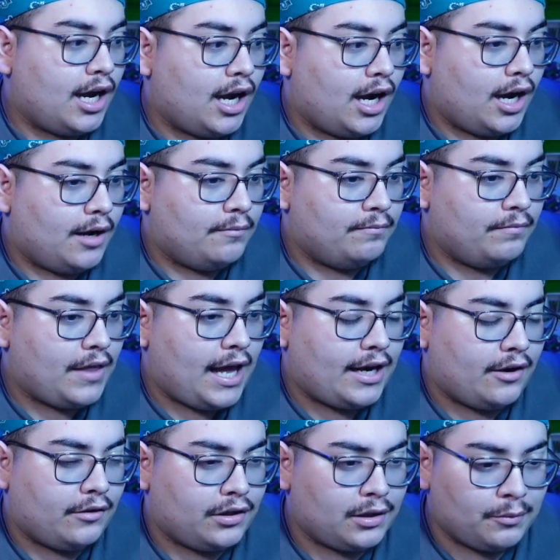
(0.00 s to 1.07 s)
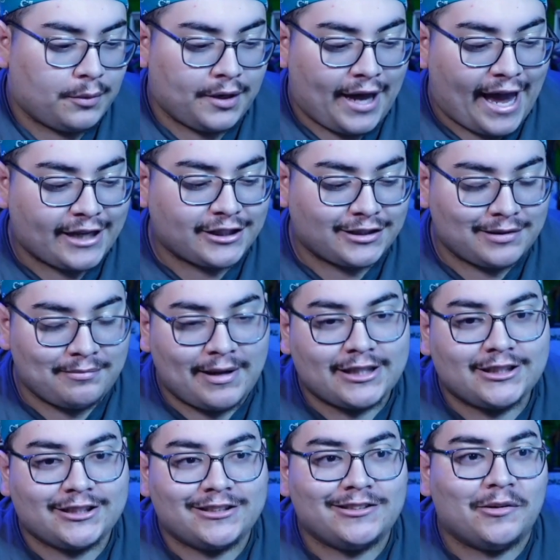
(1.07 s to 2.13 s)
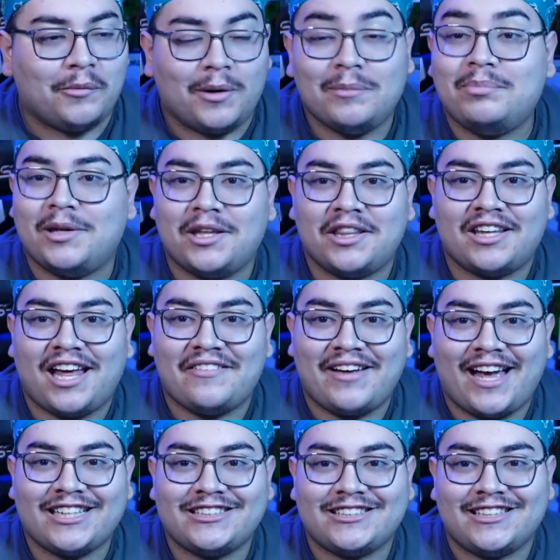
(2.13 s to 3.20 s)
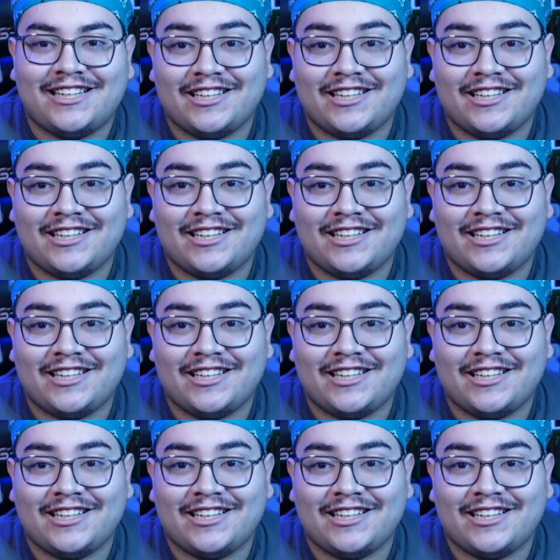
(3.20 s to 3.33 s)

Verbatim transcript: Um, I know someone actually mentioned the One Piece live action.